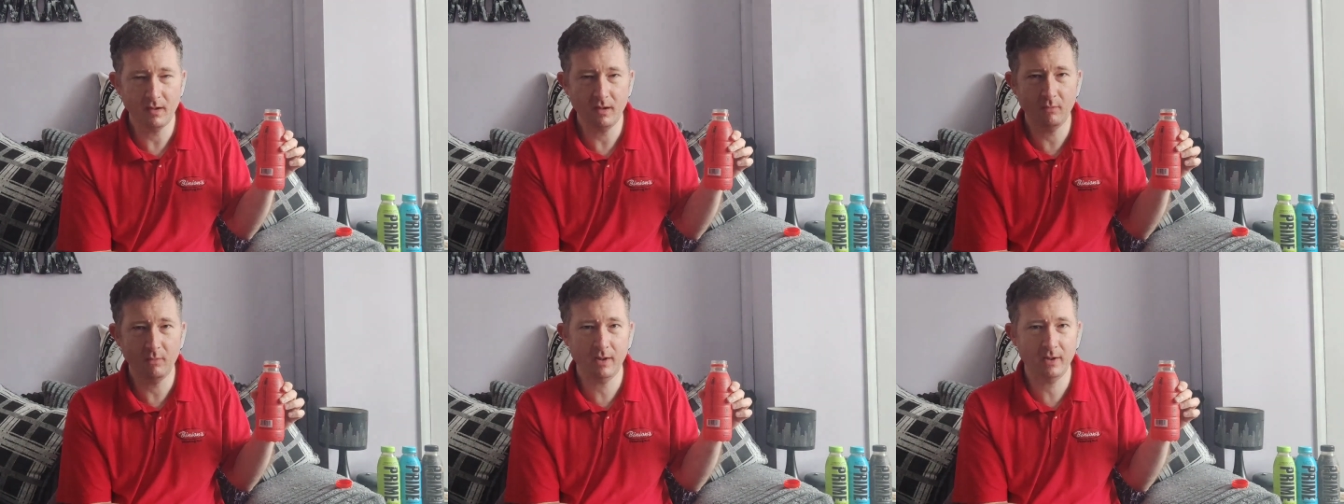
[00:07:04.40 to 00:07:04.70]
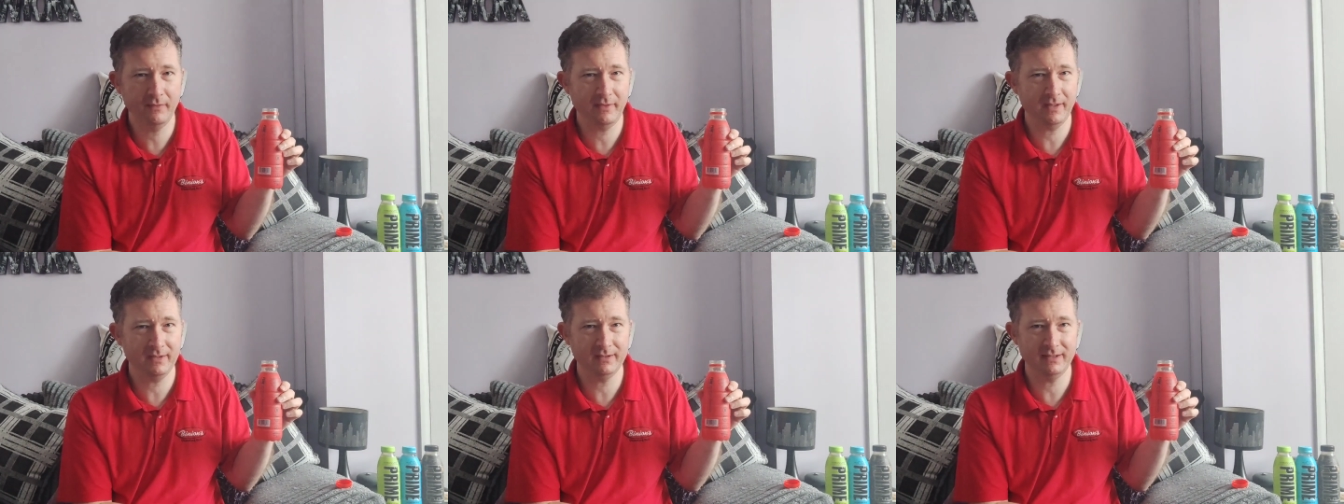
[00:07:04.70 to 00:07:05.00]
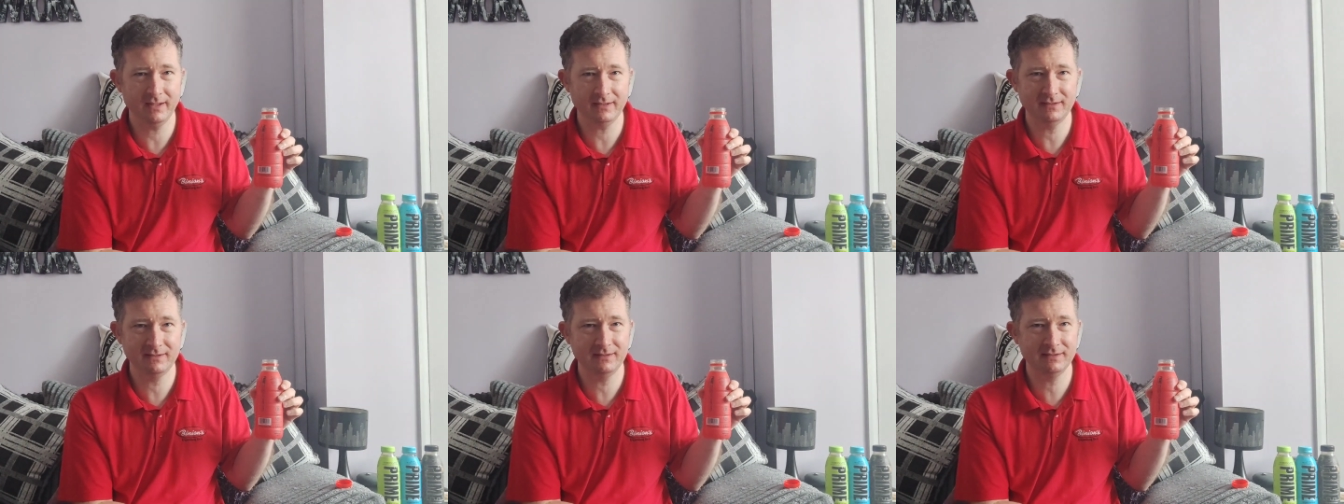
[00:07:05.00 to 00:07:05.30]
Wow, that
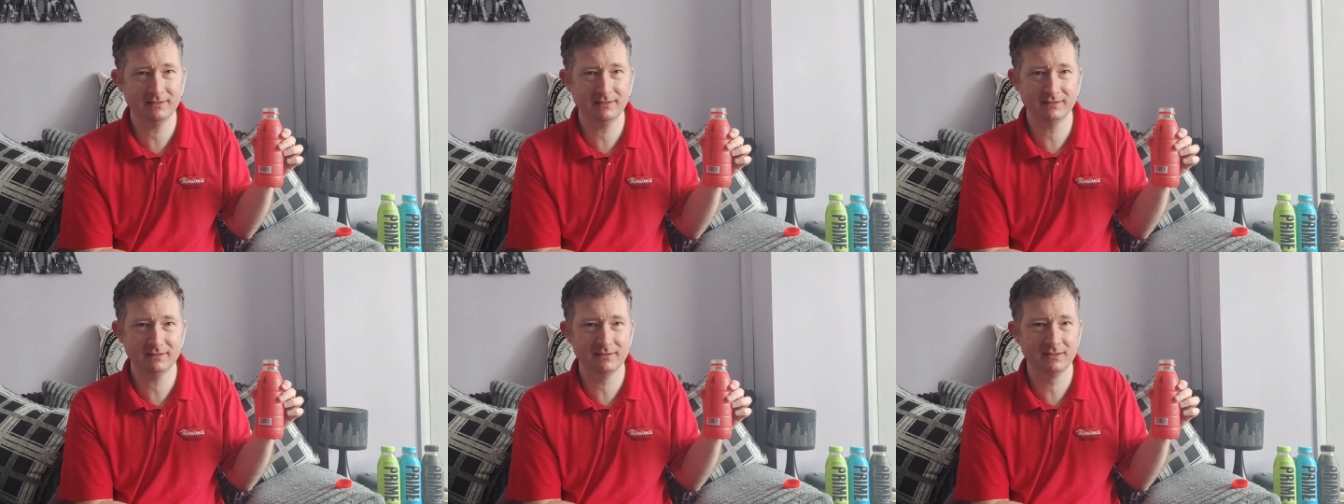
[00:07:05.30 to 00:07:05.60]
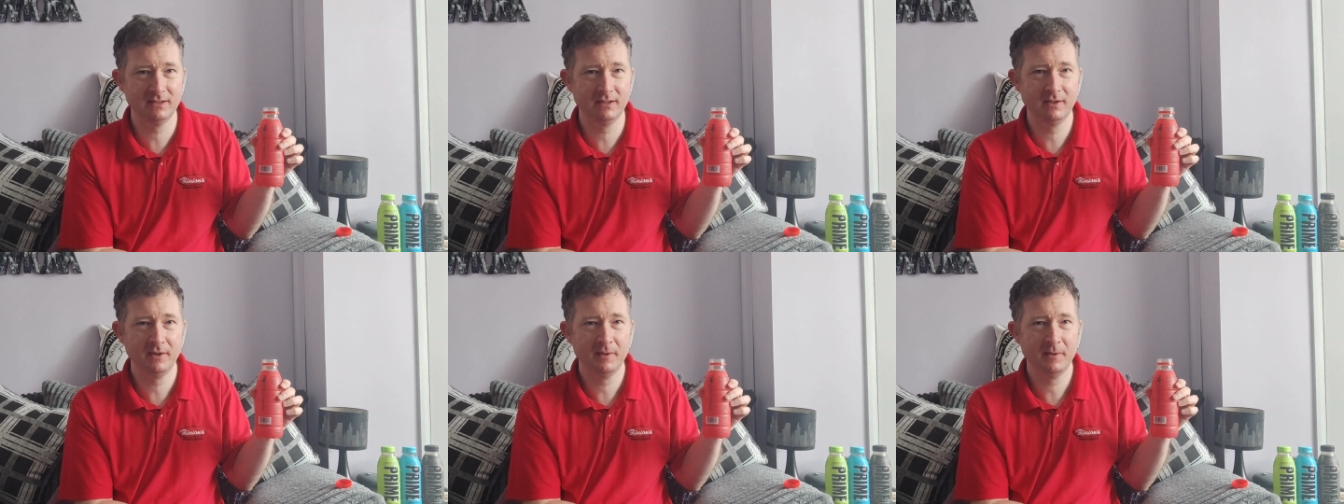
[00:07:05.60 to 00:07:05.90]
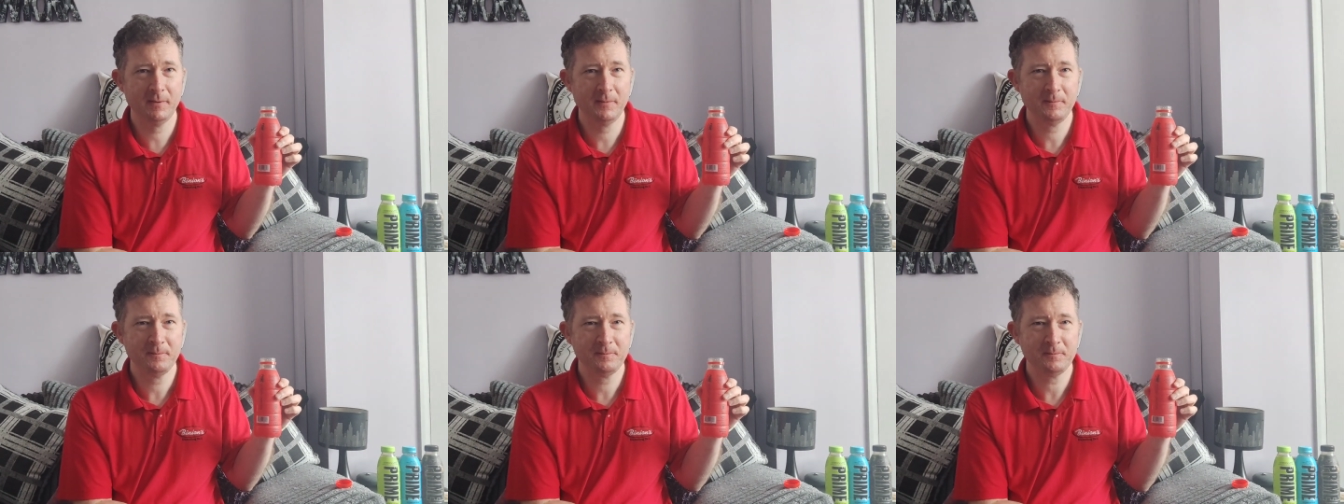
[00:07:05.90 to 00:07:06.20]
that's just,
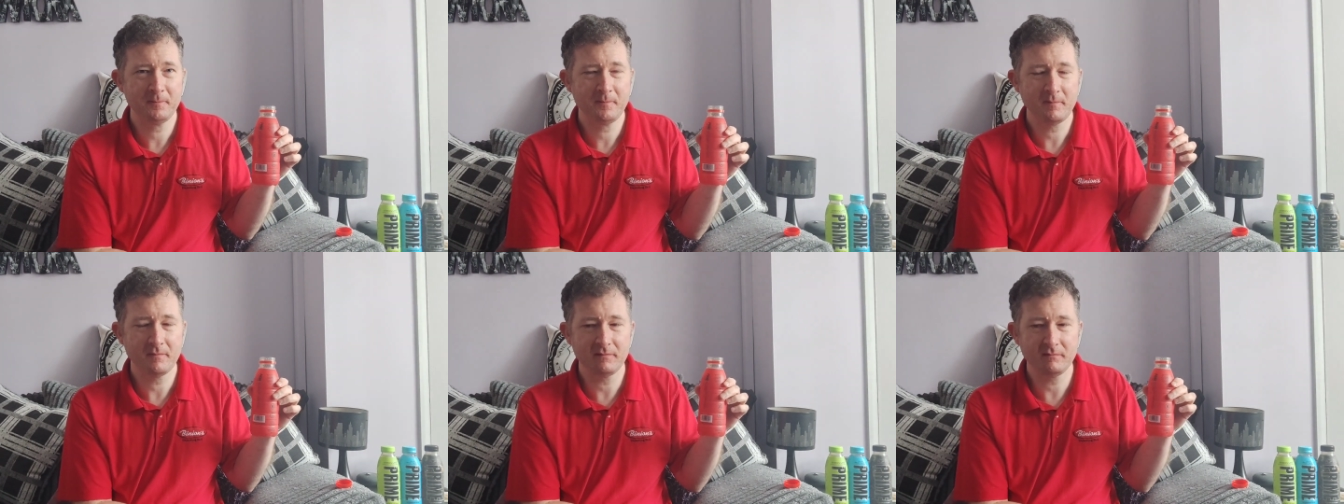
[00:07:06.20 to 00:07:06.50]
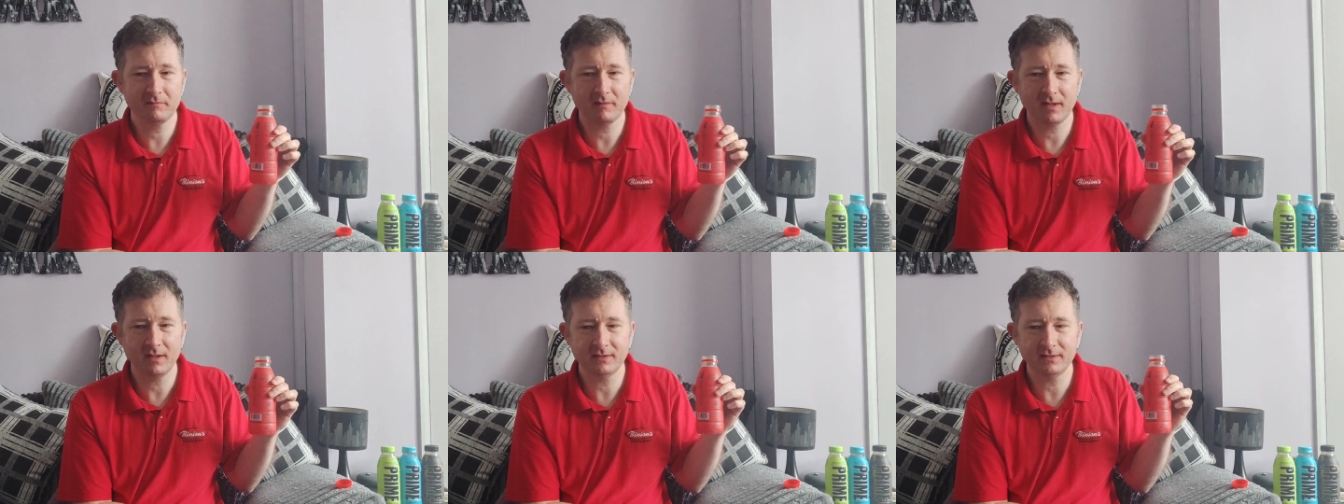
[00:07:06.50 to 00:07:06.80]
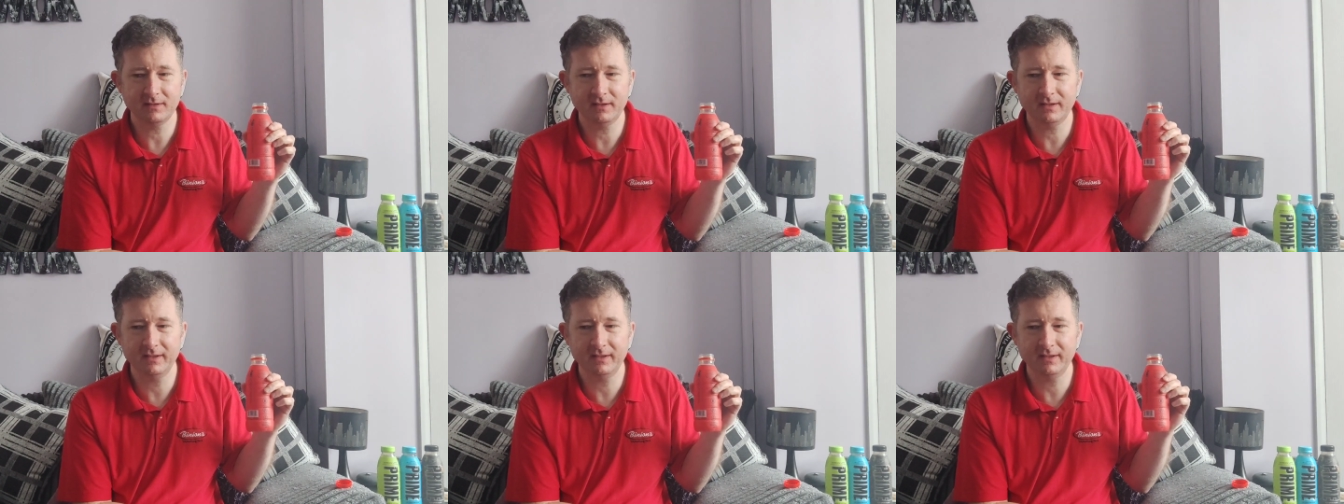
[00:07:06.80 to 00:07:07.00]
it's